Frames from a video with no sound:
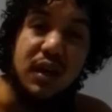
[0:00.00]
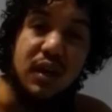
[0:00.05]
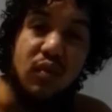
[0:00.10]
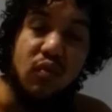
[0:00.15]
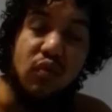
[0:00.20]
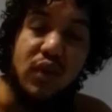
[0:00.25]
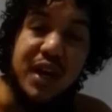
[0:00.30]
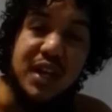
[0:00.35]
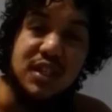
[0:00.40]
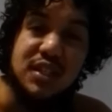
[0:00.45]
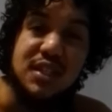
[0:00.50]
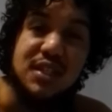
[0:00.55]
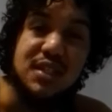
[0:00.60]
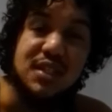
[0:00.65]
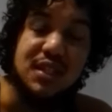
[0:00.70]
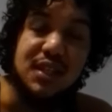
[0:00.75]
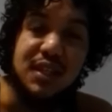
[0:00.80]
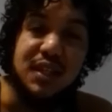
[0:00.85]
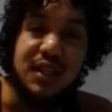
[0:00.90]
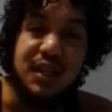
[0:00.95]

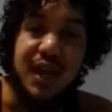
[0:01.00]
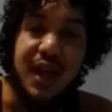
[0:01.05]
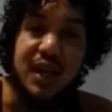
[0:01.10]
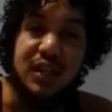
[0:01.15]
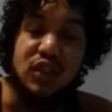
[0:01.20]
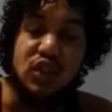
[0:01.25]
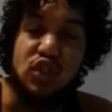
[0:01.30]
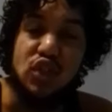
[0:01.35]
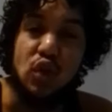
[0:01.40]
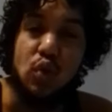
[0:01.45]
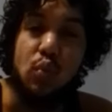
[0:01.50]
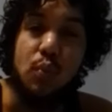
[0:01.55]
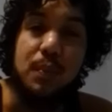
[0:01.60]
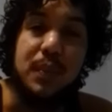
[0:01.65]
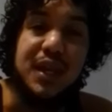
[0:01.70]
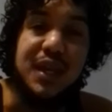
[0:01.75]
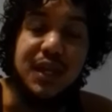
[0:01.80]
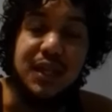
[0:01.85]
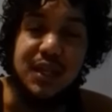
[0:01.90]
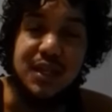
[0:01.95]
righteously and show
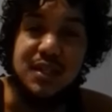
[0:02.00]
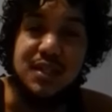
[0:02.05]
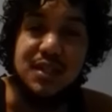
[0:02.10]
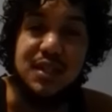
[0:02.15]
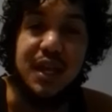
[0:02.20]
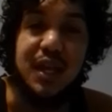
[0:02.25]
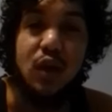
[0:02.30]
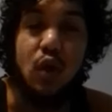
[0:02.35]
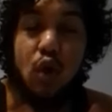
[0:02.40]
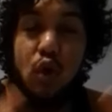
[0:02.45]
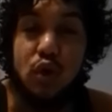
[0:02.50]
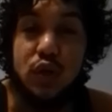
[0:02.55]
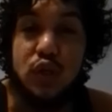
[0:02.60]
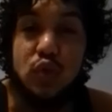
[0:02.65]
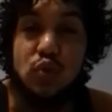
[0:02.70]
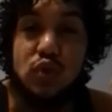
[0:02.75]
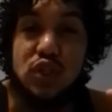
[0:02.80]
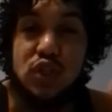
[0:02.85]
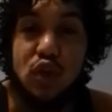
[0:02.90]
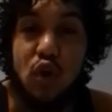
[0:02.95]
meekness, they call you
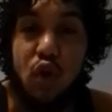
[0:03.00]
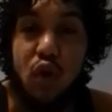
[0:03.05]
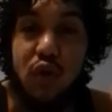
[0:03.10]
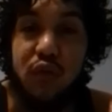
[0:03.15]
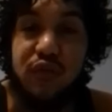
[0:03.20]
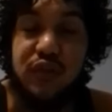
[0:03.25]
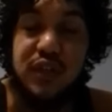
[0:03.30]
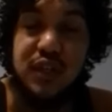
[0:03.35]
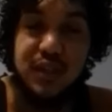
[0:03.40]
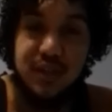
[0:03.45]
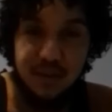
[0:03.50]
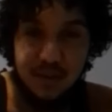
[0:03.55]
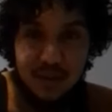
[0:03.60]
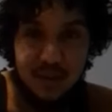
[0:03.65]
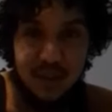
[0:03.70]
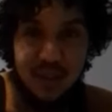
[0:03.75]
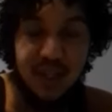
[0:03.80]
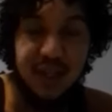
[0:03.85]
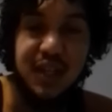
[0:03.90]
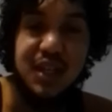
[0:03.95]
soft.
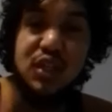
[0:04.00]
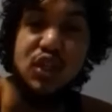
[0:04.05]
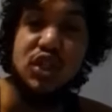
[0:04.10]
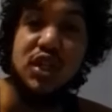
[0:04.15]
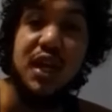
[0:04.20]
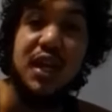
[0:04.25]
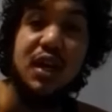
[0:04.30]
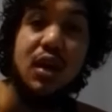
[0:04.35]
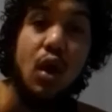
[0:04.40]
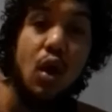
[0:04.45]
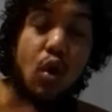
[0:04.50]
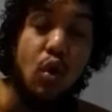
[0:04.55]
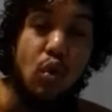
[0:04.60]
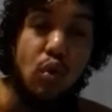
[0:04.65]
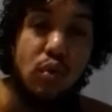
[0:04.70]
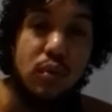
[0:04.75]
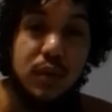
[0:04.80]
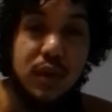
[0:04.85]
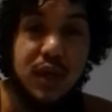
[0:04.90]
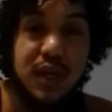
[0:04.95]
Look at J. Cole.
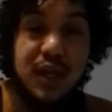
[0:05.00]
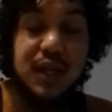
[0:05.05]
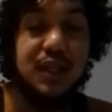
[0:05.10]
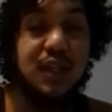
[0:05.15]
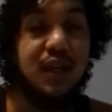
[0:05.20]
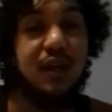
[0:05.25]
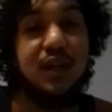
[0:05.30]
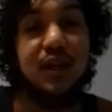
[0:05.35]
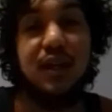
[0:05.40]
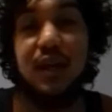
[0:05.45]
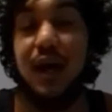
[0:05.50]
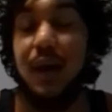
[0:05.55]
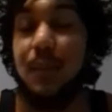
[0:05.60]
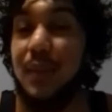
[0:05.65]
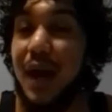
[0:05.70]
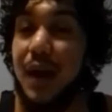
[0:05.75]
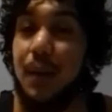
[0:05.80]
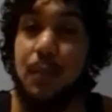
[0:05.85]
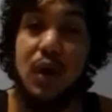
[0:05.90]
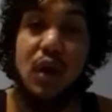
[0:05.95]
Look, I'm
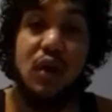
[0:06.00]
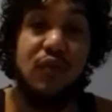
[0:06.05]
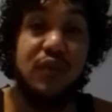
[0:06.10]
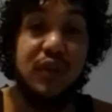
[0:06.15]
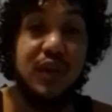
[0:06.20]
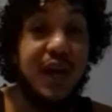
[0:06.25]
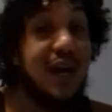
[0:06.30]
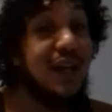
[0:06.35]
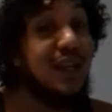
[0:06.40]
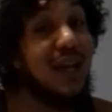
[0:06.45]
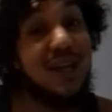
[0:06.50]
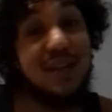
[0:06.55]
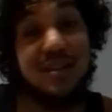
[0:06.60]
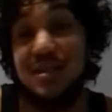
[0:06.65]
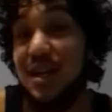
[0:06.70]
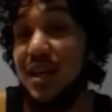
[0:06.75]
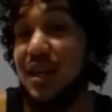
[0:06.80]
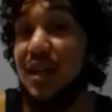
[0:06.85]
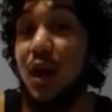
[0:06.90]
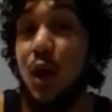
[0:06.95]
not perfect. I like
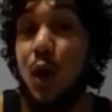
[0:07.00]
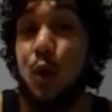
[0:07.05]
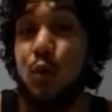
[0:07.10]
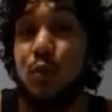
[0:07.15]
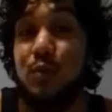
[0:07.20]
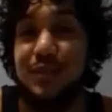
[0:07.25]
J. Cole.